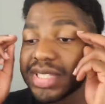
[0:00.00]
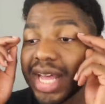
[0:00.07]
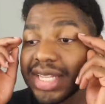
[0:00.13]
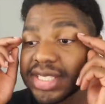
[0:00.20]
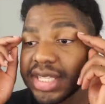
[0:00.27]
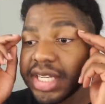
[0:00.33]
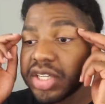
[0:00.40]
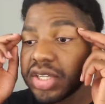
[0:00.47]

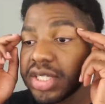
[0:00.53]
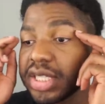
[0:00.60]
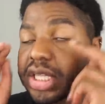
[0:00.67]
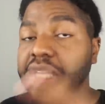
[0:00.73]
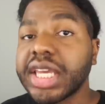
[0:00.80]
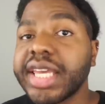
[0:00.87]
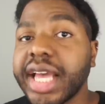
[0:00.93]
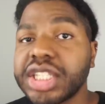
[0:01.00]
Besides literally
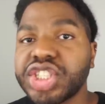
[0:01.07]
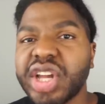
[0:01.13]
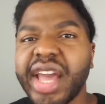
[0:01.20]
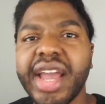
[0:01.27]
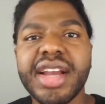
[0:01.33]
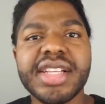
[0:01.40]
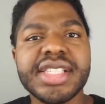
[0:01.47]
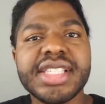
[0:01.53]
looking at your
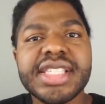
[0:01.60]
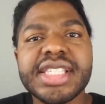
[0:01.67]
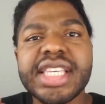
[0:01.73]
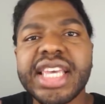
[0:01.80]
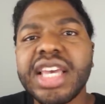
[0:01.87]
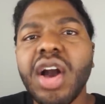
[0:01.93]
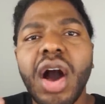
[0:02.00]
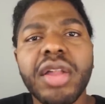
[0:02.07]
hair and
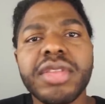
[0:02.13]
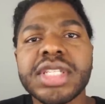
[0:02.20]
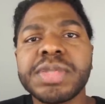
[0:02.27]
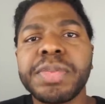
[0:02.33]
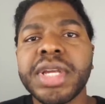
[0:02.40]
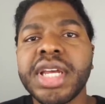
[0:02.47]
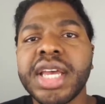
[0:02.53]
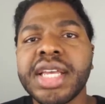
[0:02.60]
seeing all the
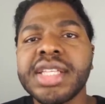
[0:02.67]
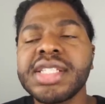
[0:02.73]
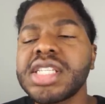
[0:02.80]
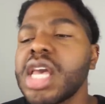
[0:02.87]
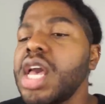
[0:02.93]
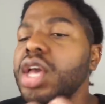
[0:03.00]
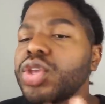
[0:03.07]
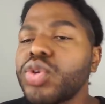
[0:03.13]
split ends,
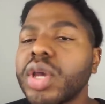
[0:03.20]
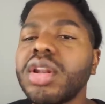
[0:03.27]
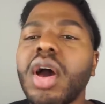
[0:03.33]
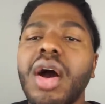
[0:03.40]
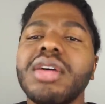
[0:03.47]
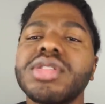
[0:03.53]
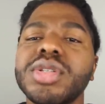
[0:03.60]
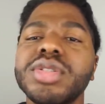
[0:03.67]
you can
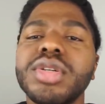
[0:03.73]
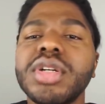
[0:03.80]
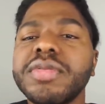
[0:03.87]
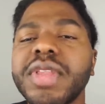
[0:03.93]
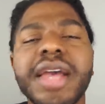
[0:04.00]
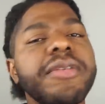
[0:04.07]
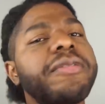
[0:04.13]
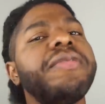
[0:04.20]
also sort
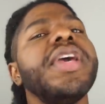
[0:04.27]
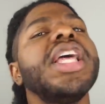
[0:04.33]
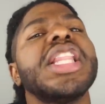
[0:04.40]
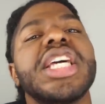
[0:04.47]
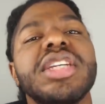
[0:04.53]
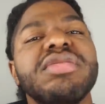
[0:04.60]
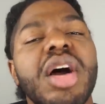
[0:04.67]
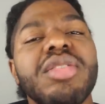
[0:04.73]
of like feel
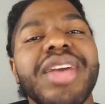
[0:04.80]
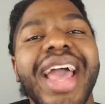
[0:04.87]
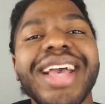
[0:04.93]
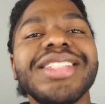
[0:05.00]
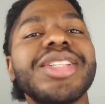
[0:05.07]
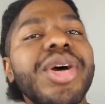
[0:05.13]
it, okay?